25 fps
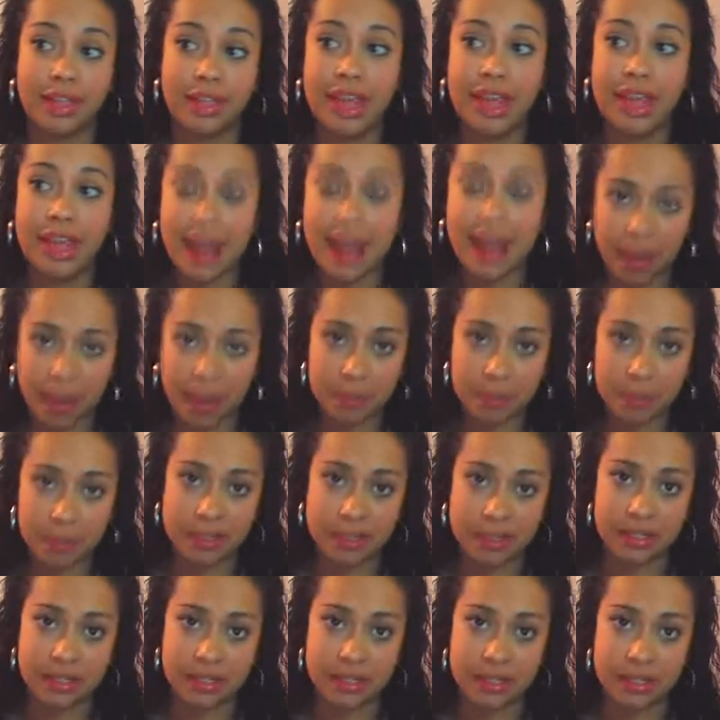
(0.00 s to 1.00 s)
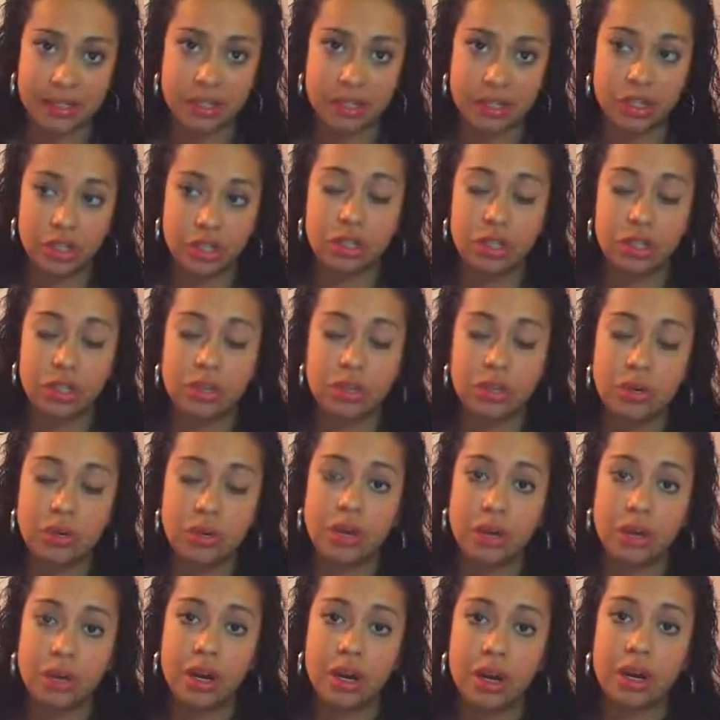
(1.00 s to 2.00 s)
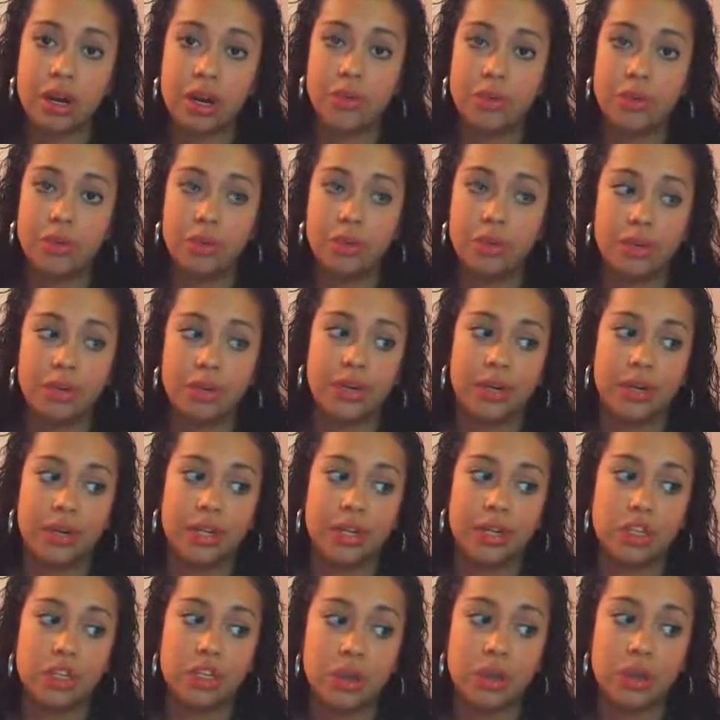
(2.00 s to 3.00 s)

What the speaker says: It happens. Do not worry.